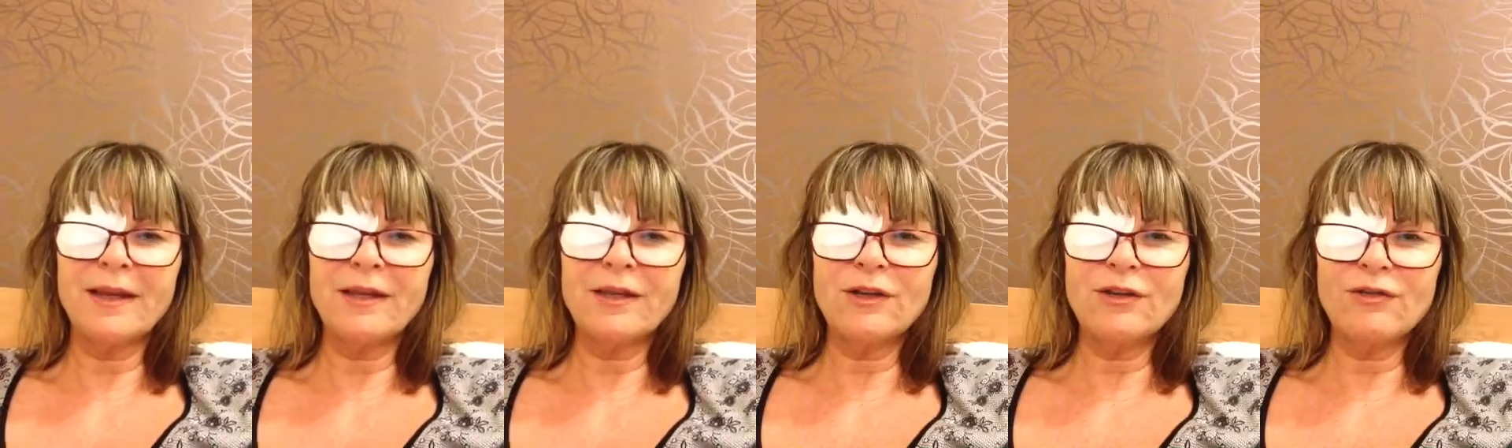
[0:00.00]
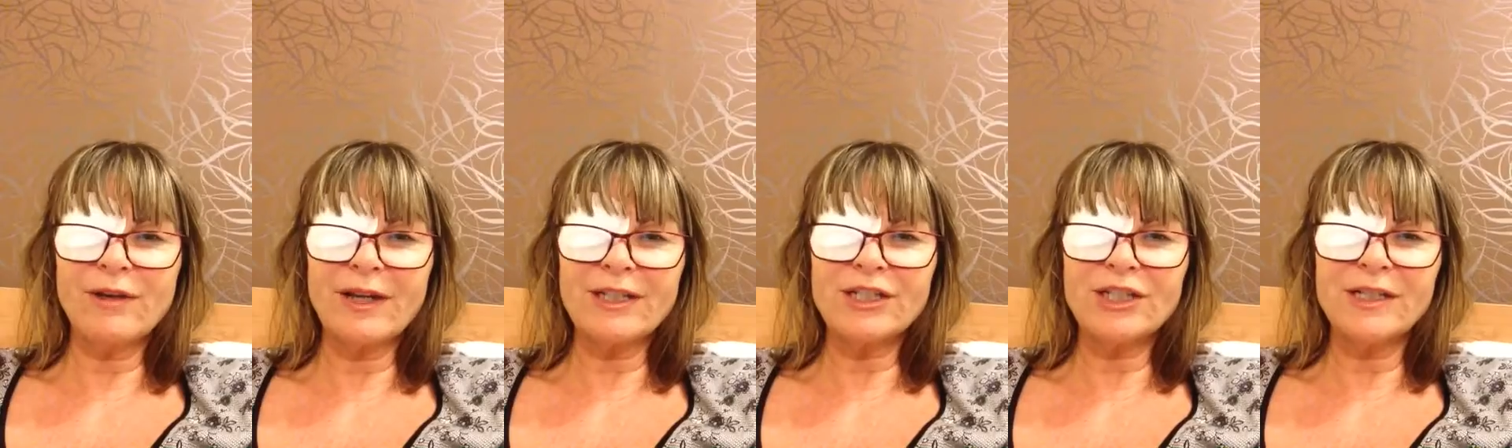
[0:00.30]
you
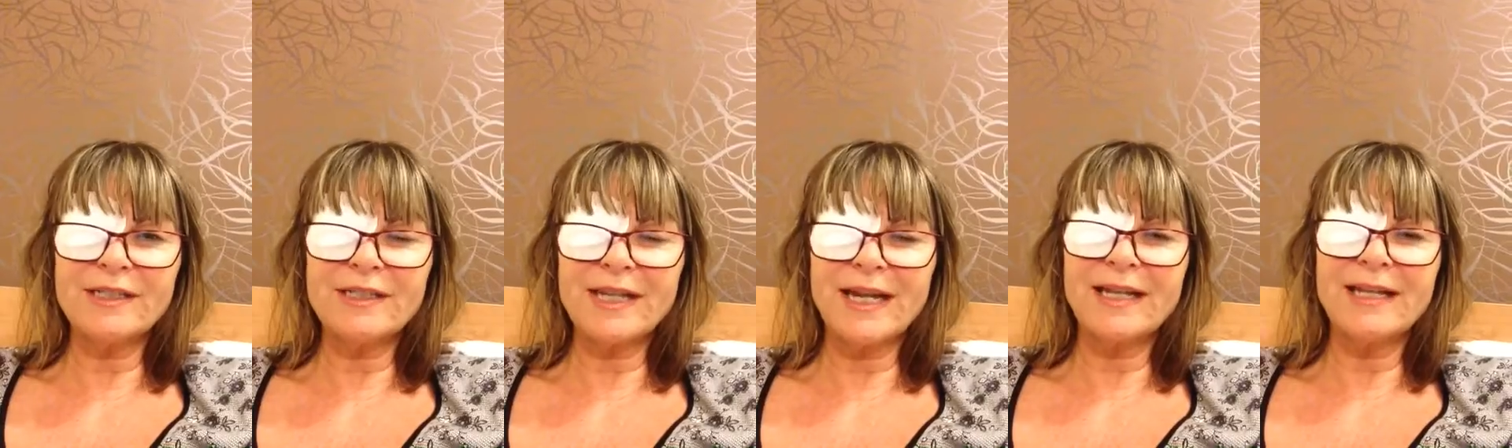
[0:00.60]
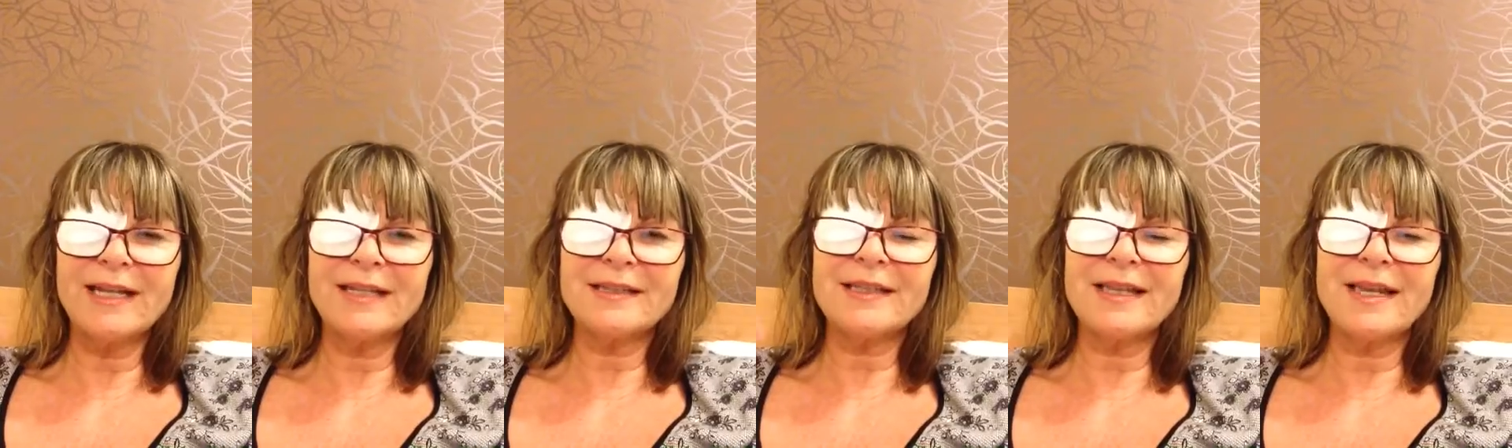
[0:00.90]
gradually
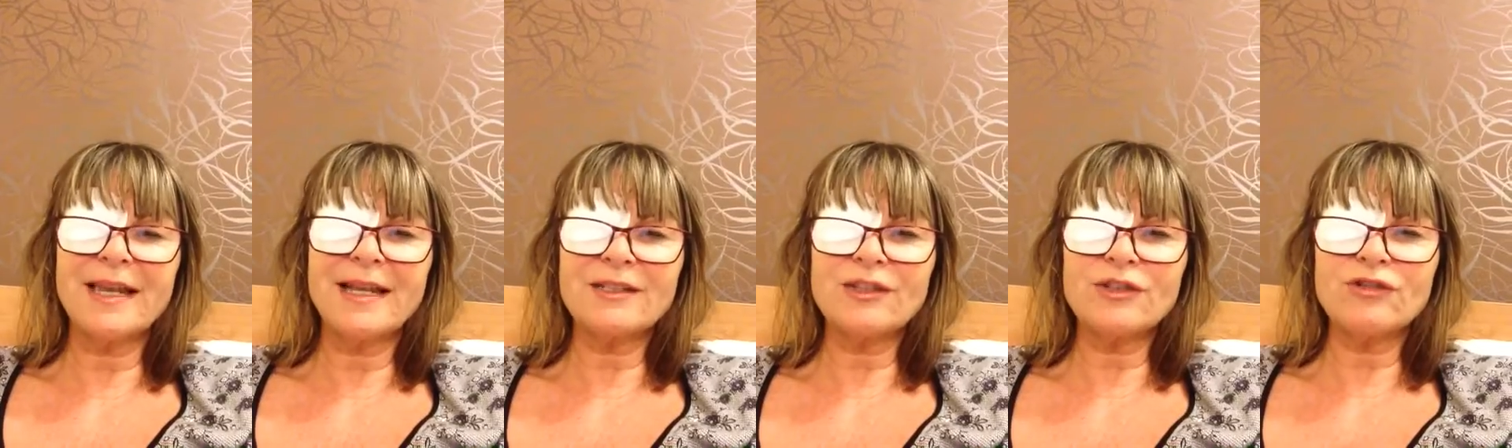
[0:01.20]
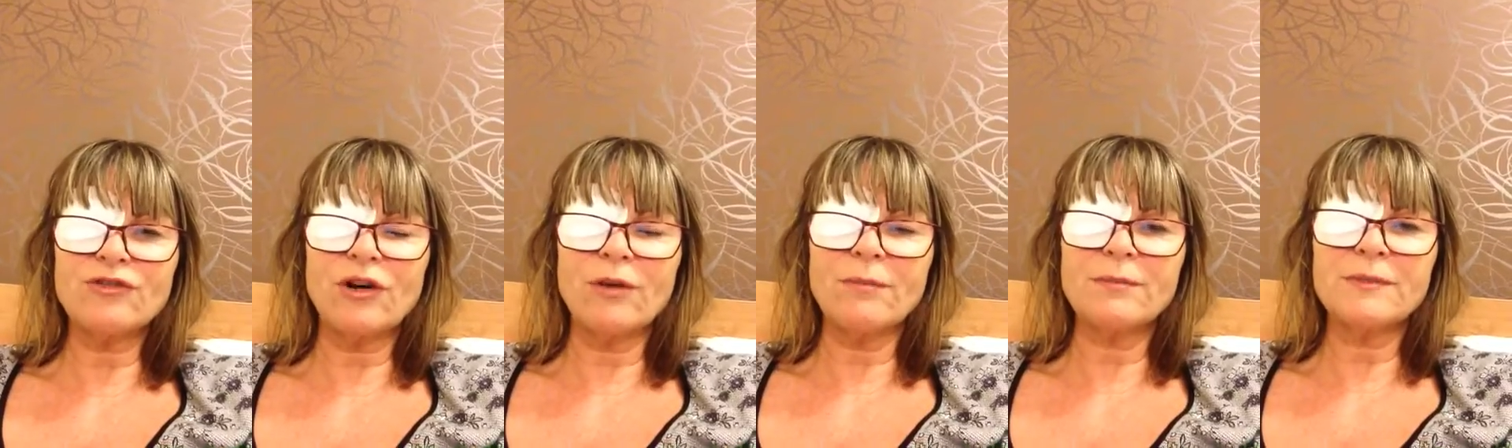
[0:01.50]
take less and less
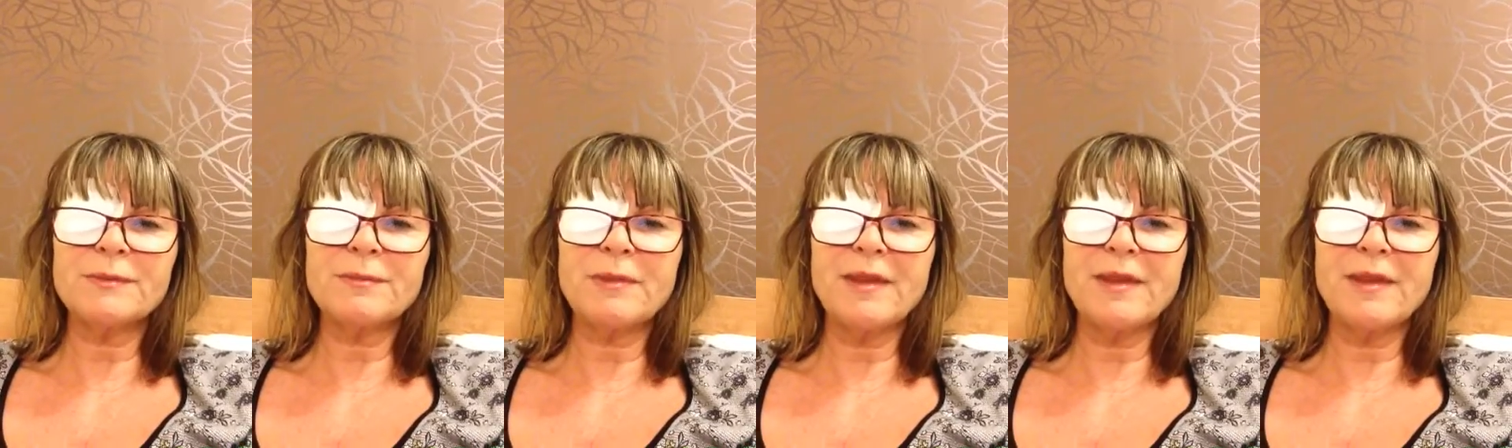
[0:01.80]
drops.